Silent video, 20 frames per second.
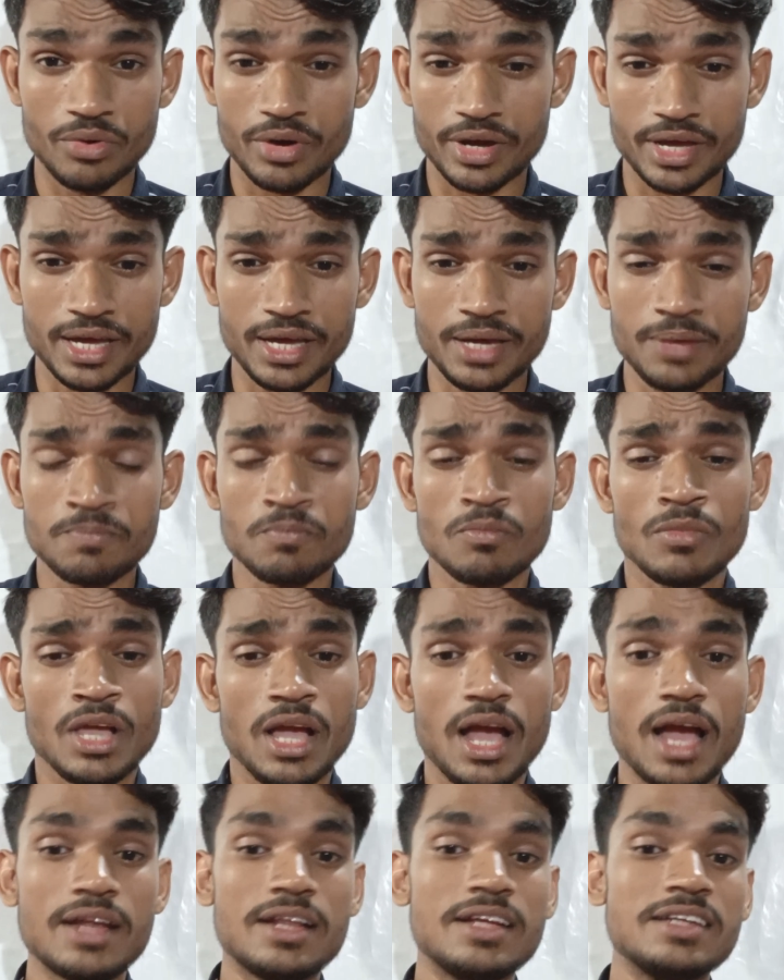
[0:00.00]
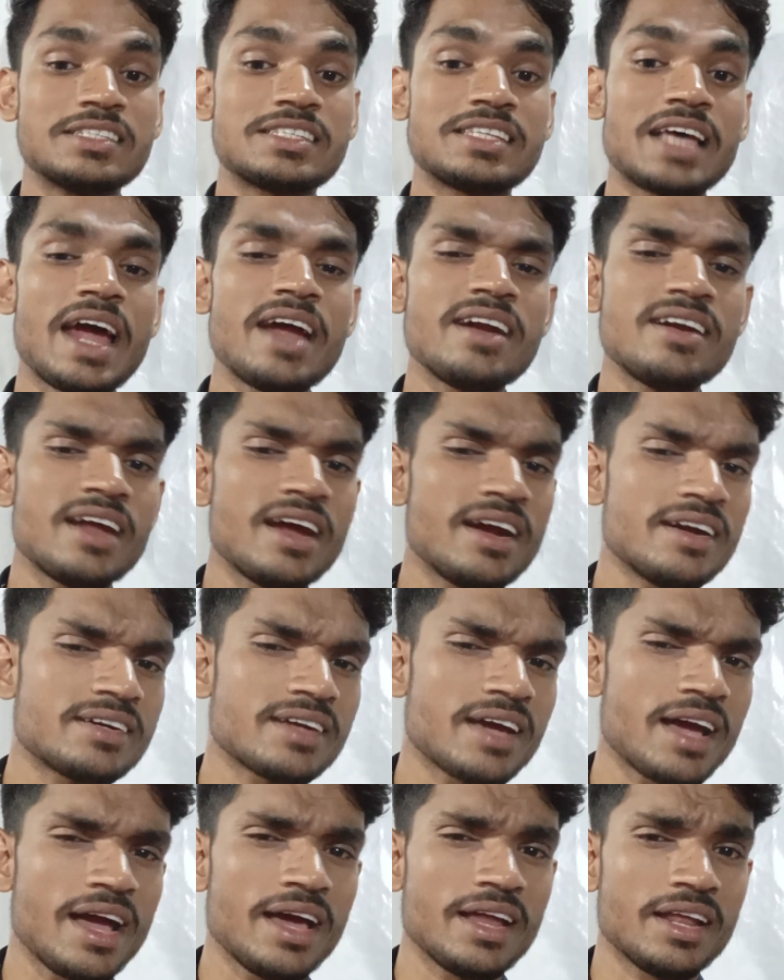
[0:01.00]
Okay, and inside
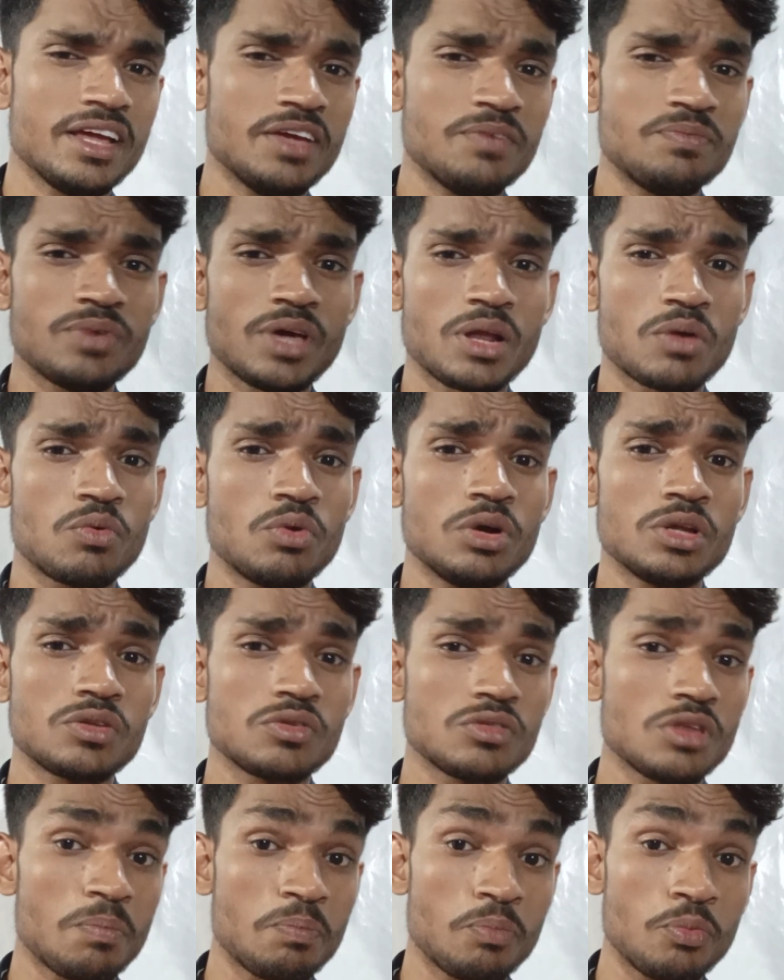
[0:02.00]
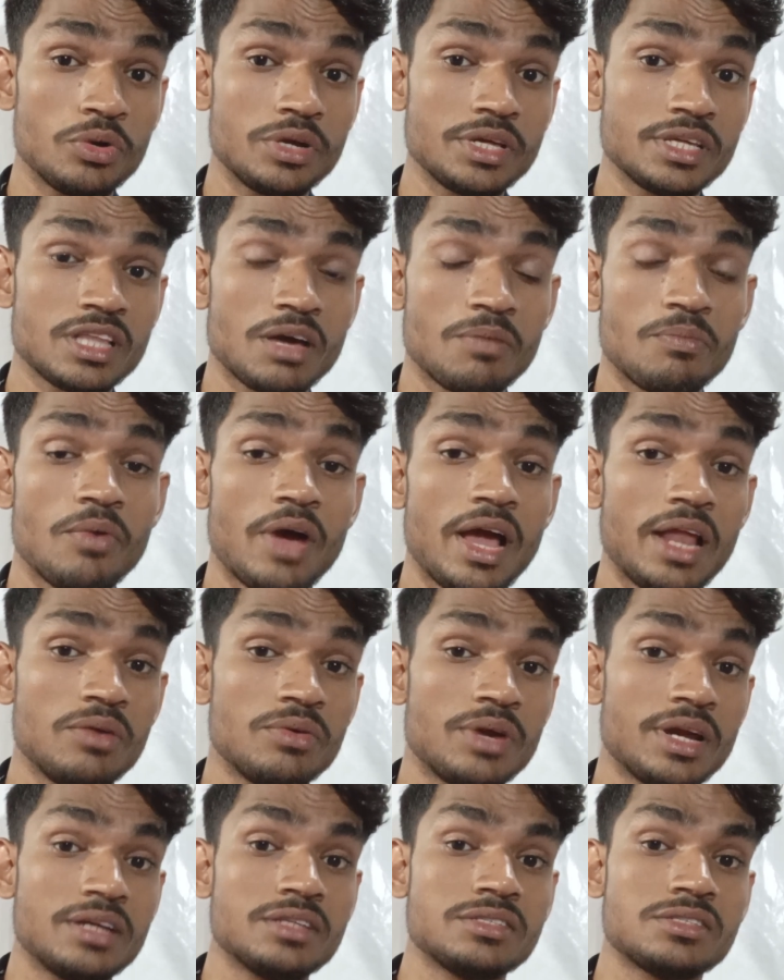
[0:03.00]
that array if you are going to the putting the
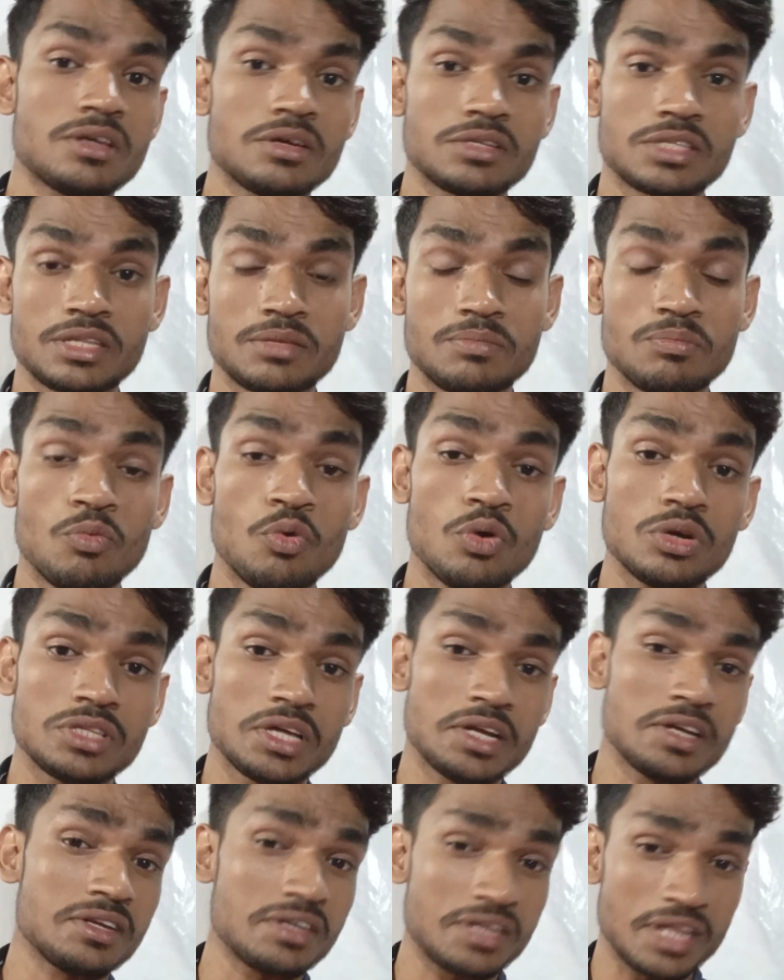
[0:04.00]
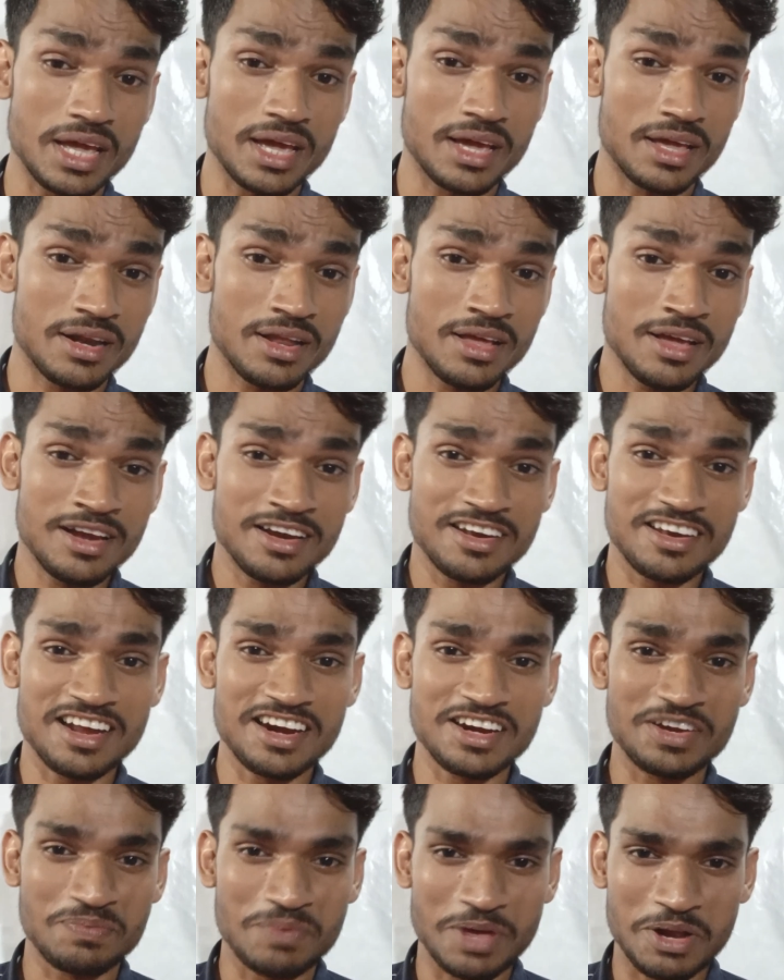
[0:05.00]
value that is more than 10,
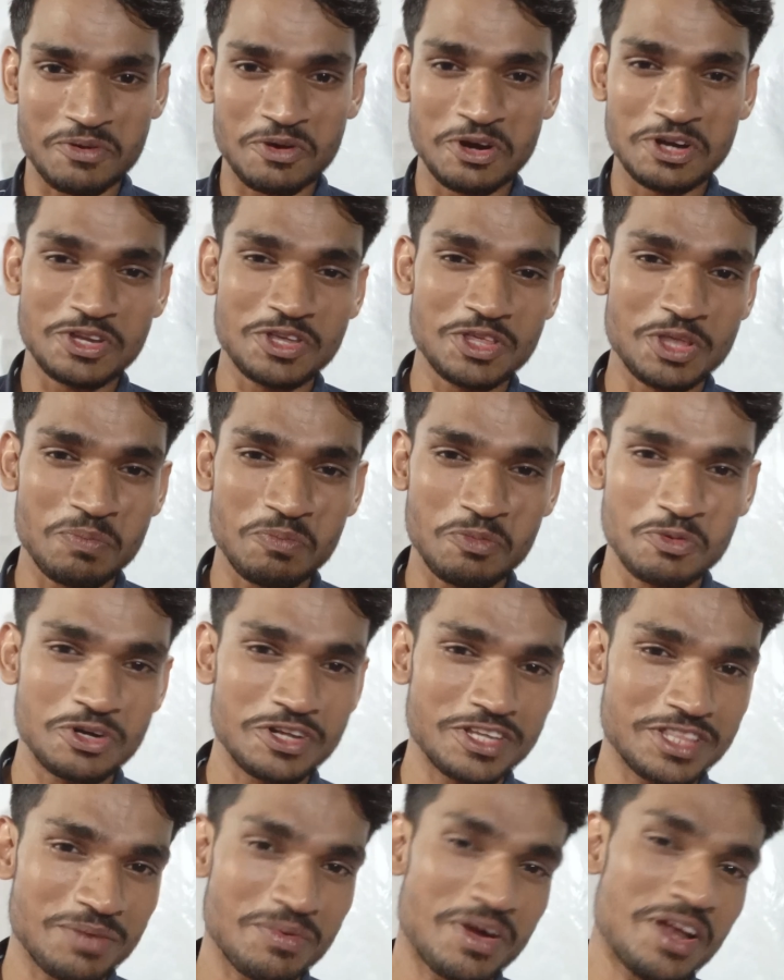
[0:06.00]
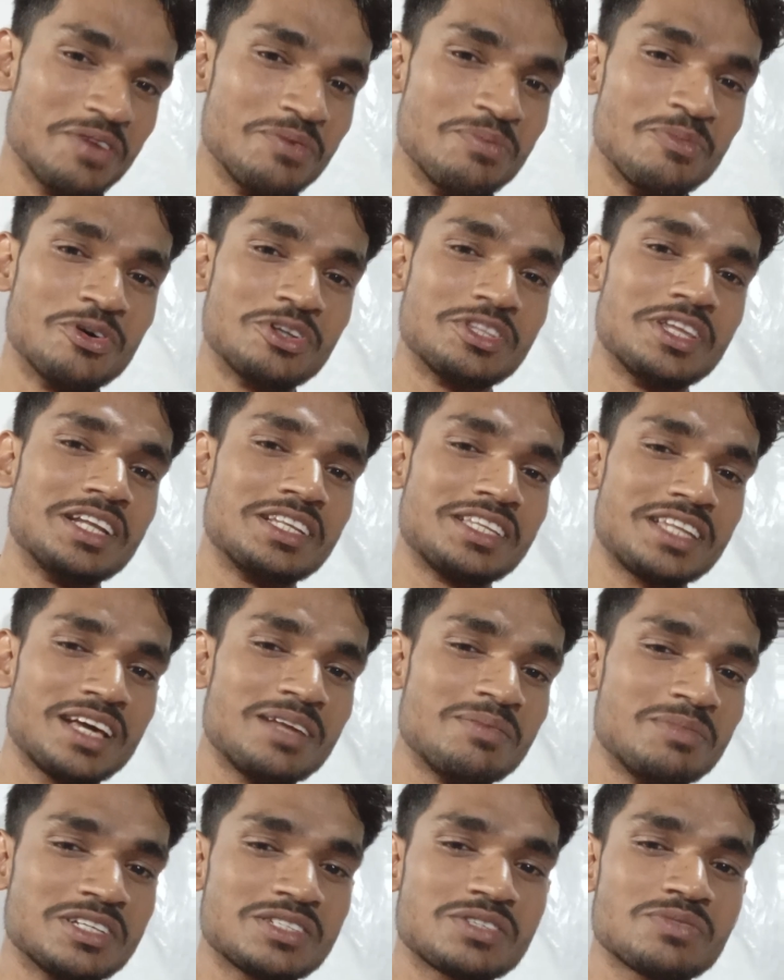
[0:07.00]
that if you are going to the putting the value more than
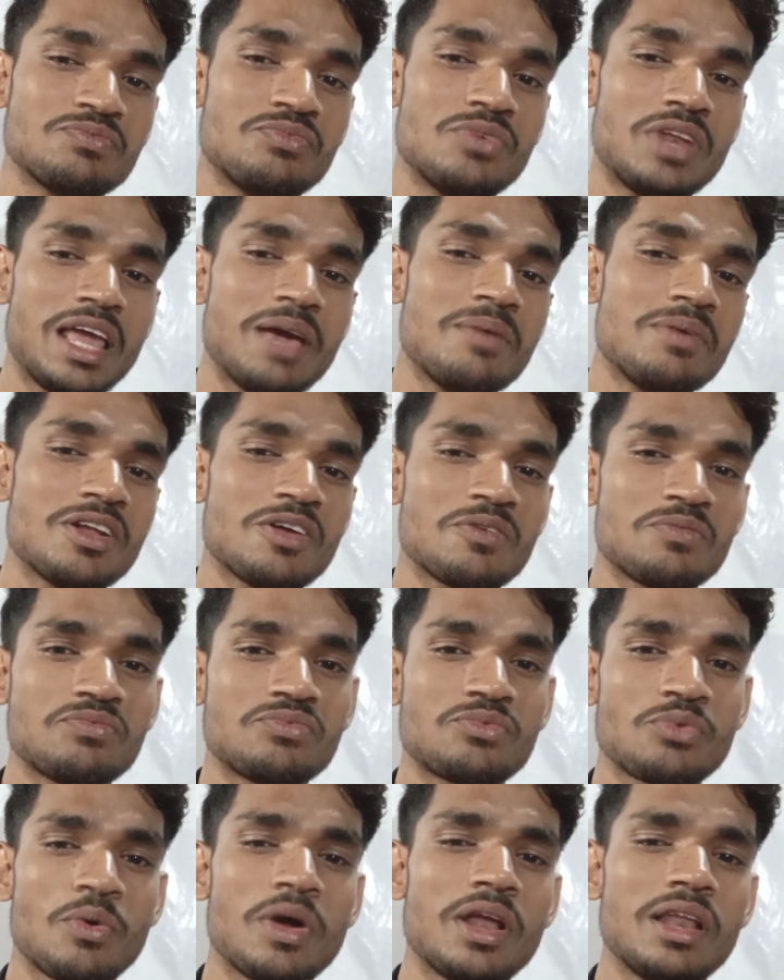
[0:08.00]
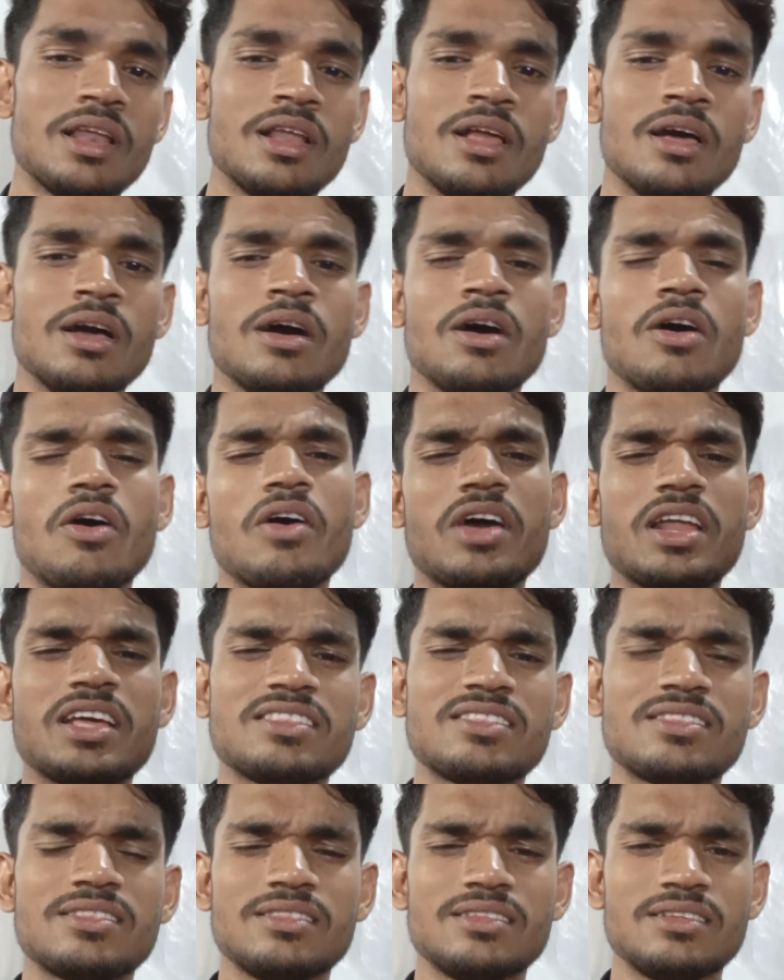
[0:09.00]
10 means 11 or 12 or
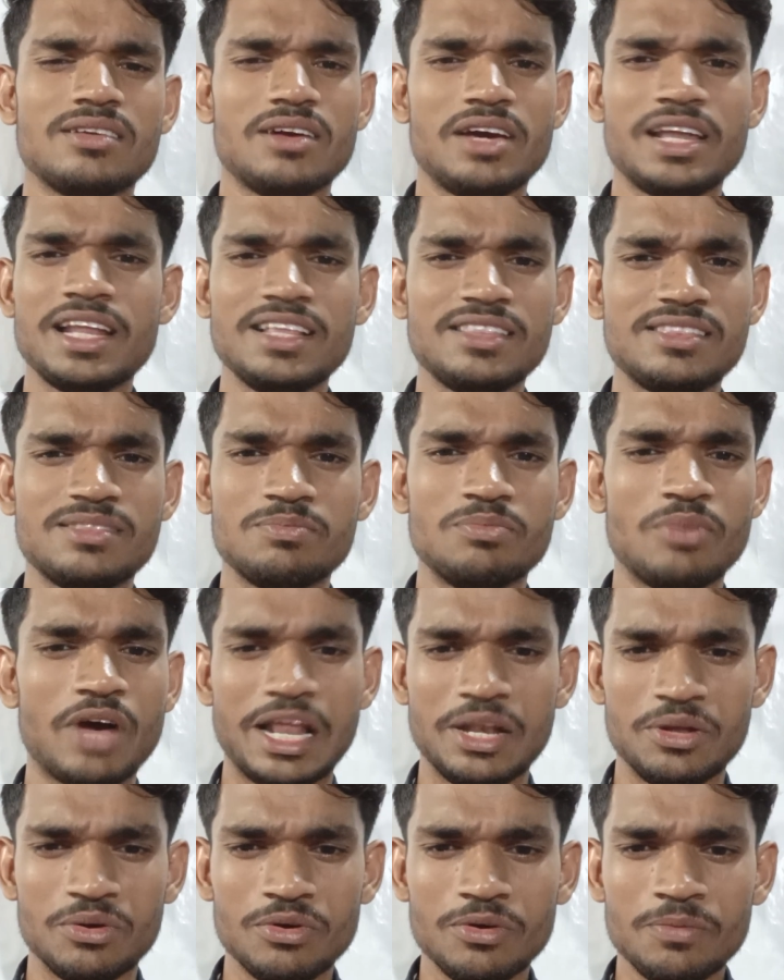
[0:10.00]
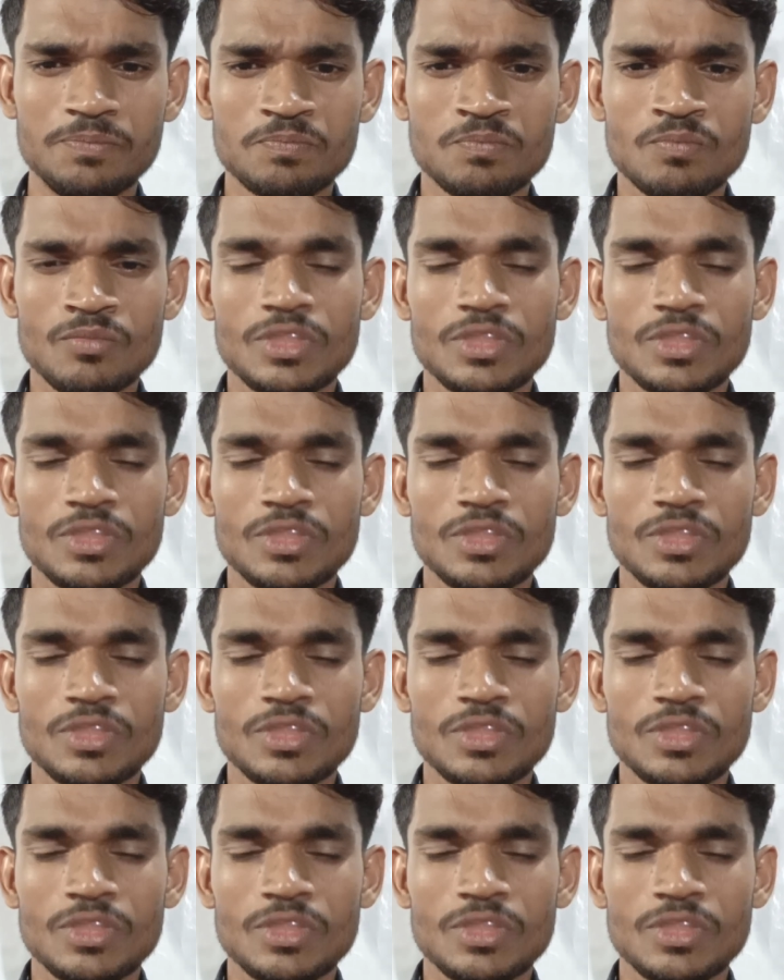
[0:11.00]
any value,